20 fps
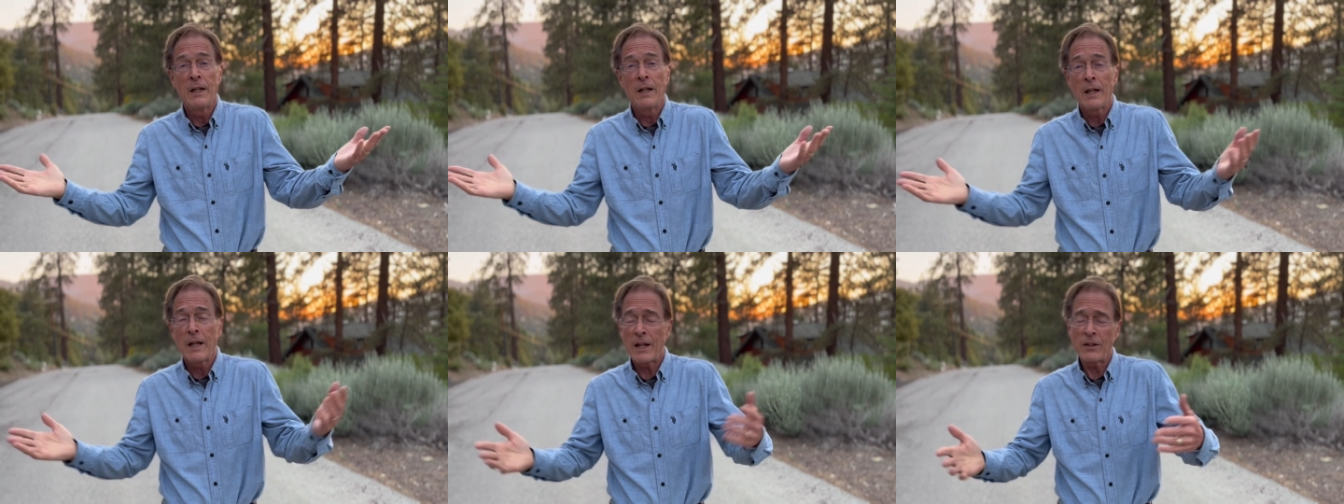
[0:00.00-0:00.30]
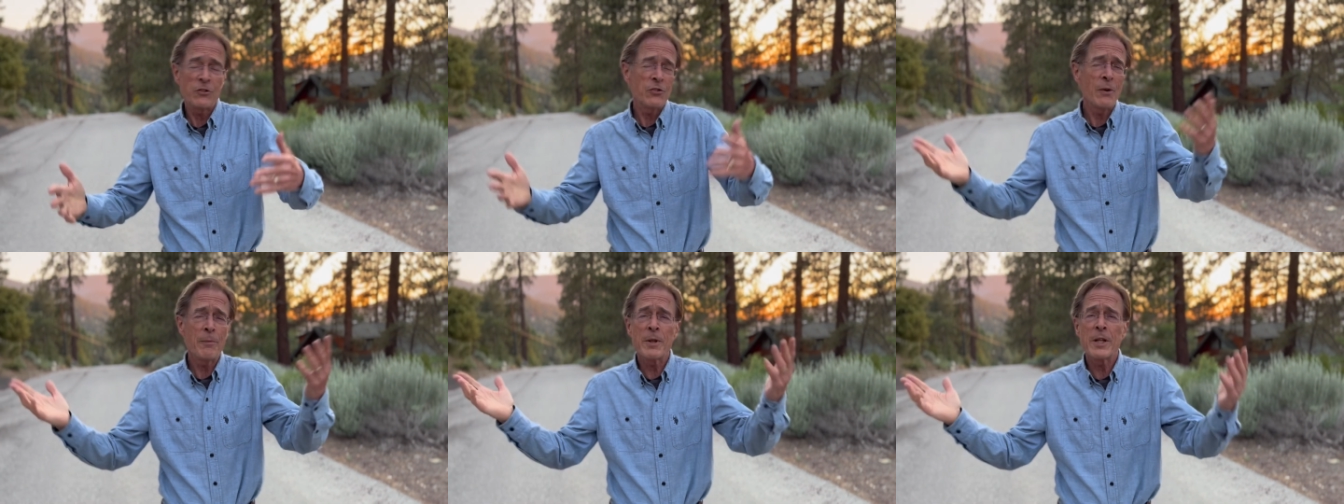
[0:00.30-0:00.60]
Like
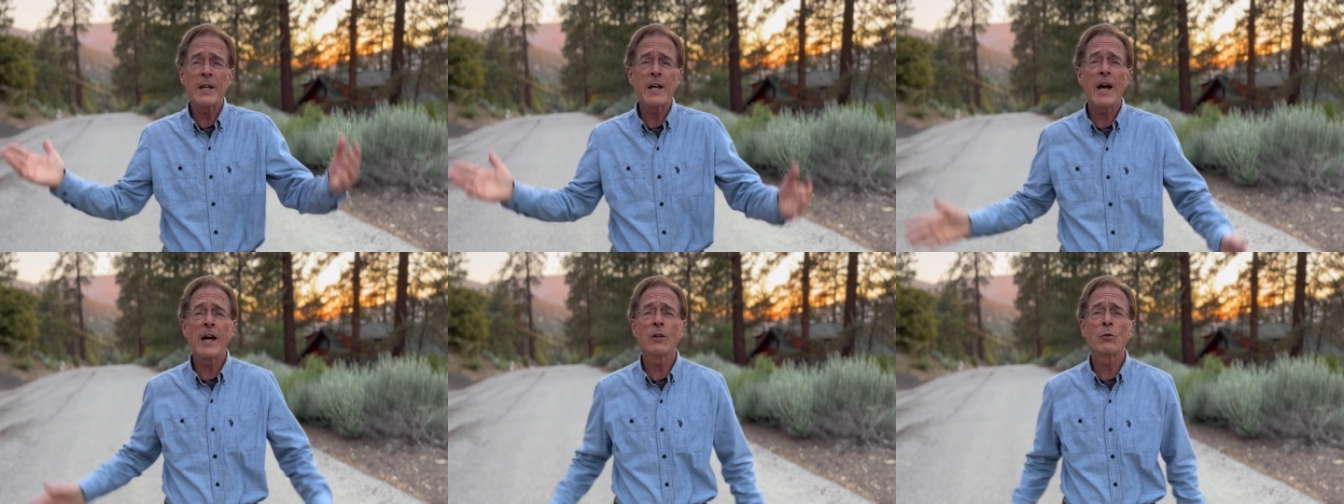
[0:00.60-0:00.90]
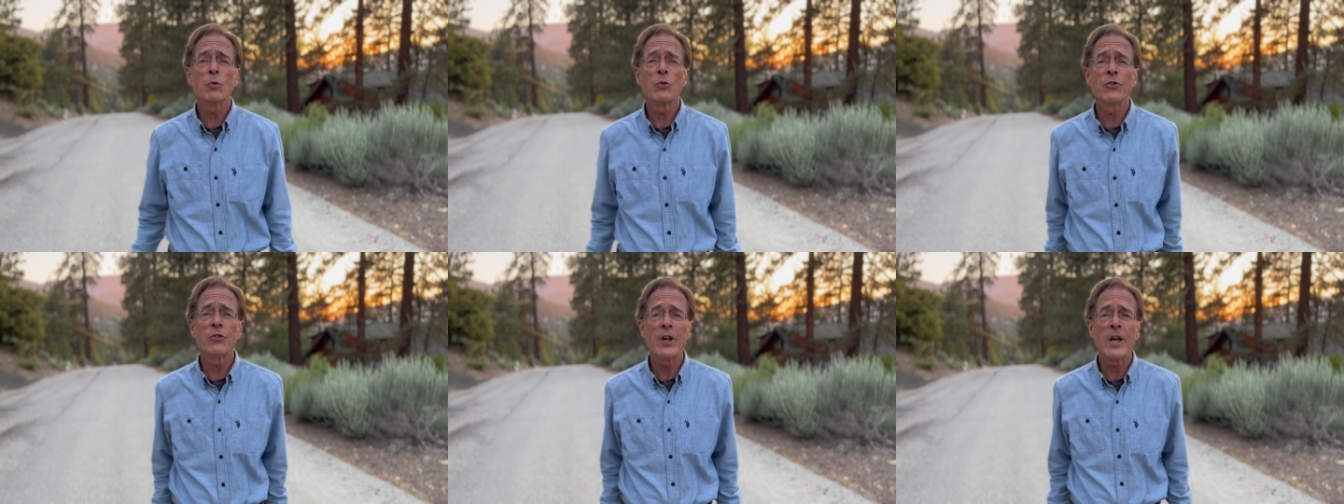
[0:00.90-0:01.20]
some of the guys
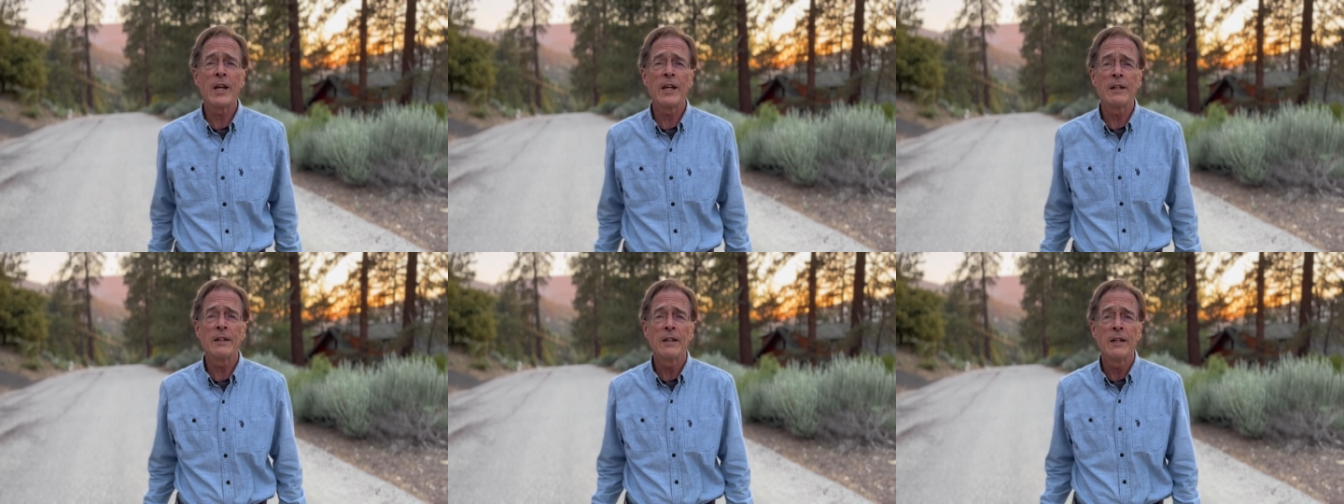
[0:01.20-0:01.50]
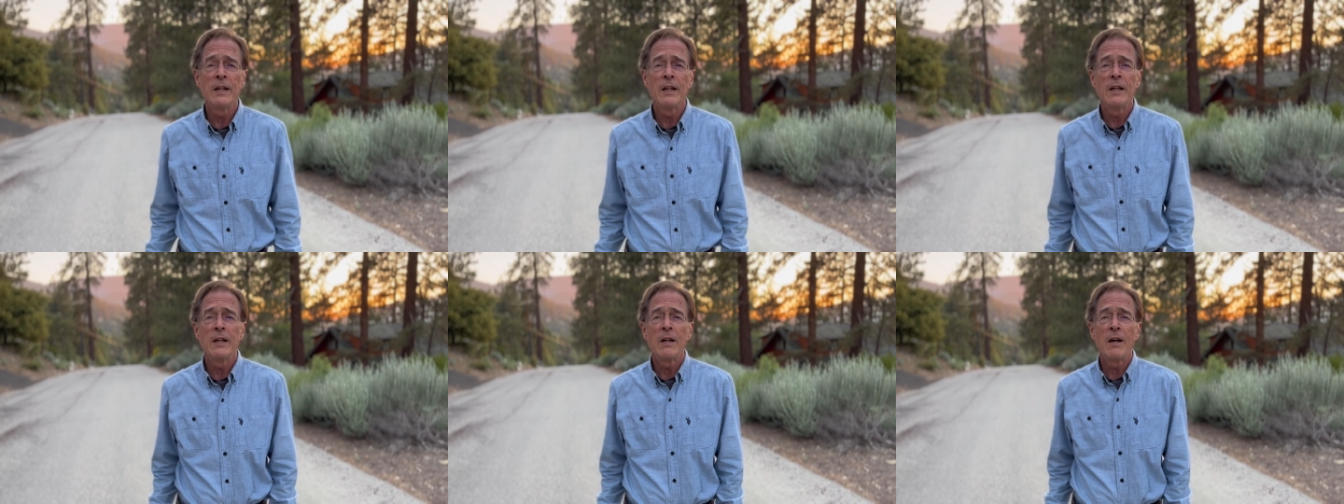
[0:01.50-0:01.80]
were saying,
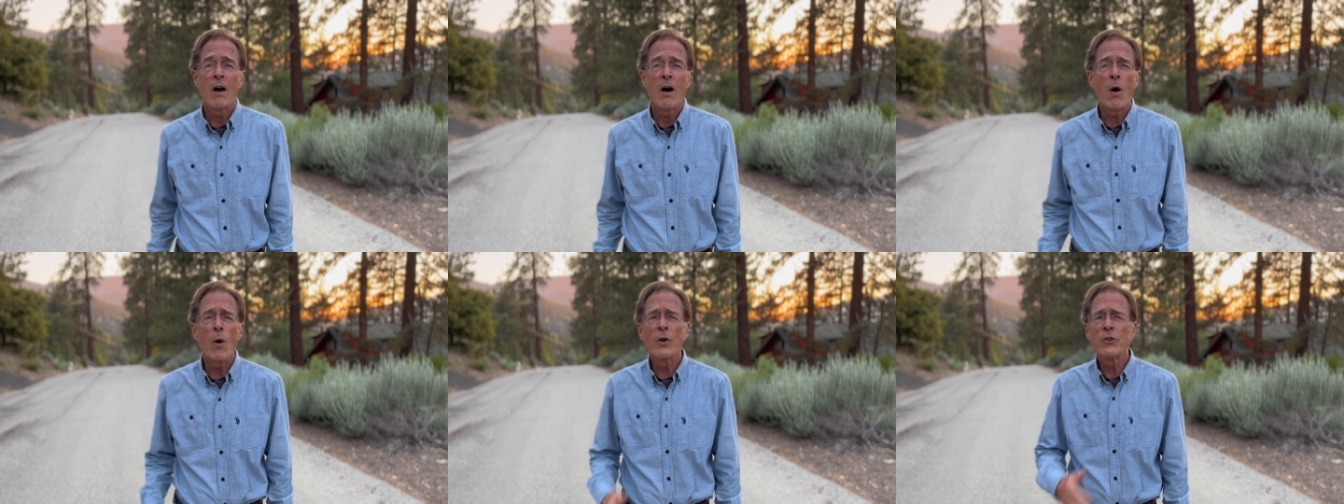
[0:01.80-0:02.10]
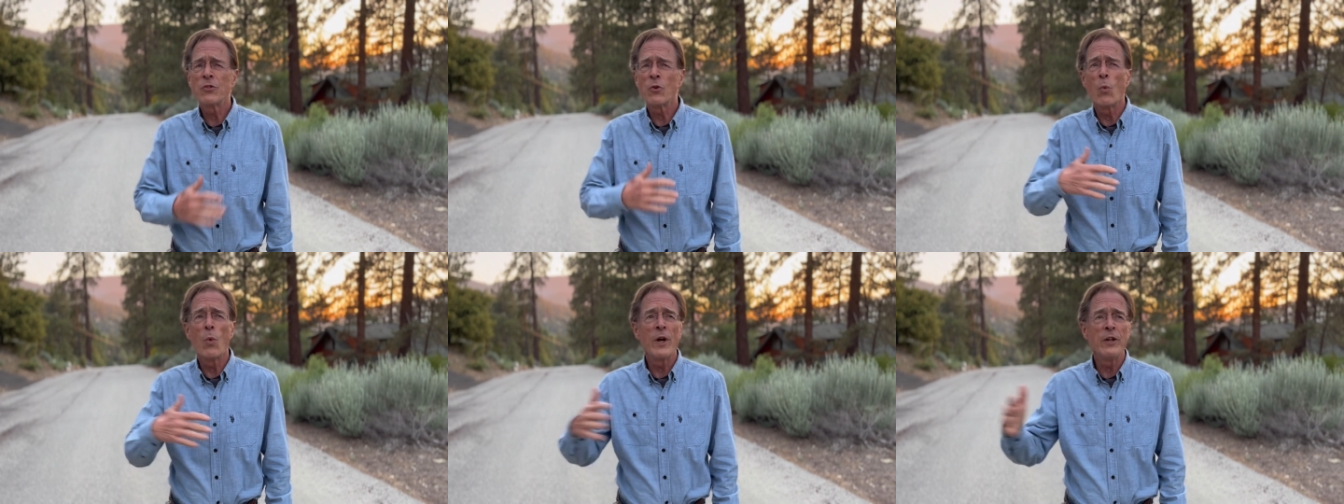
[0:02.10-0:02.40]
oh,
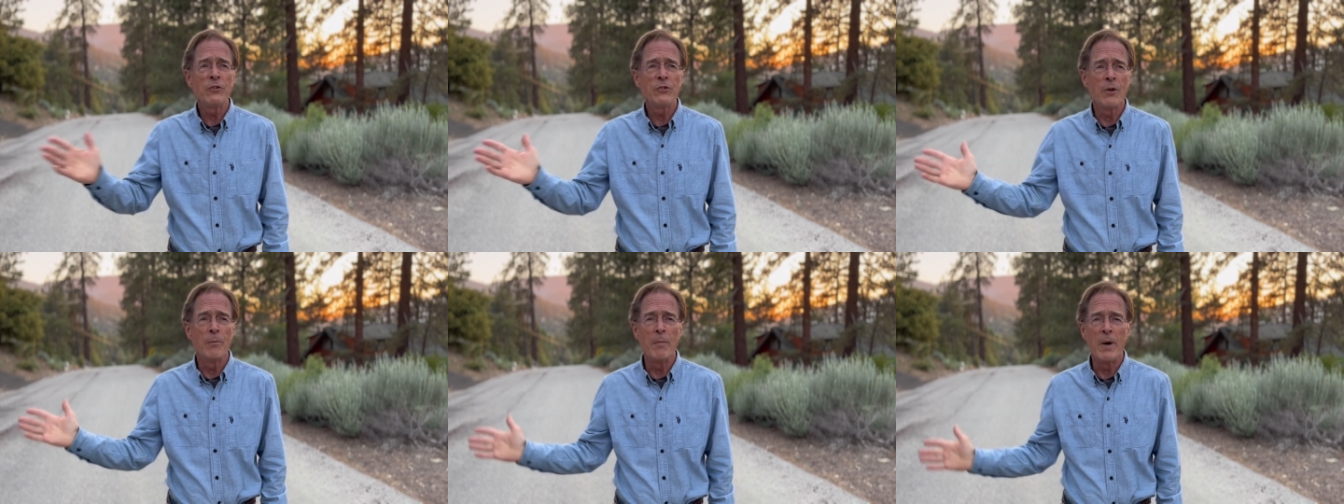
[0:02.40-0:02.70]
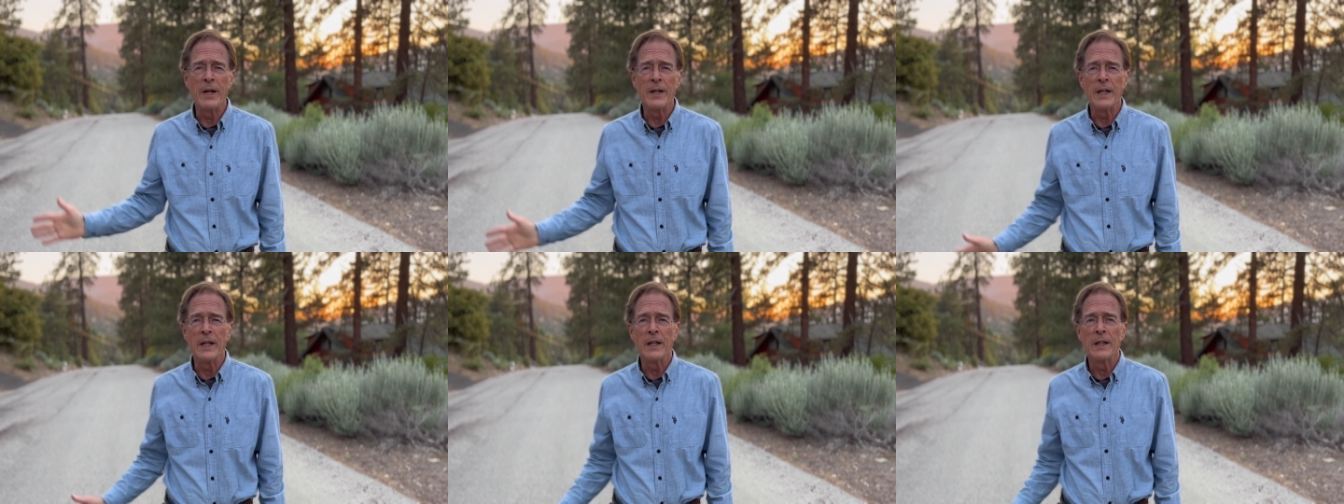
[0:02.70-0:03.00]
it's a waste of
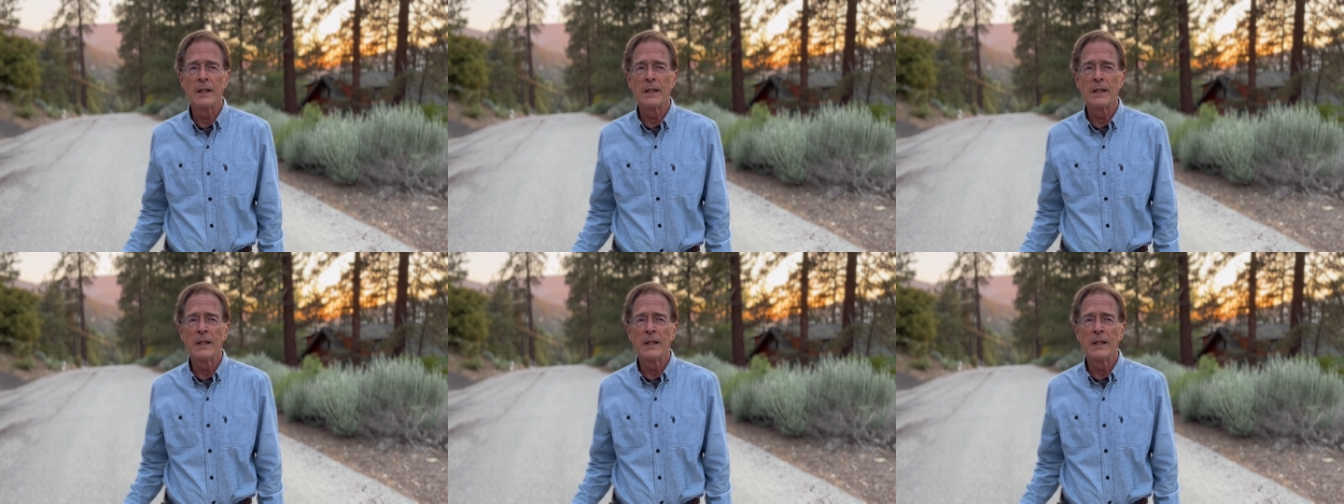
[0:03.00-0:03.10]
money.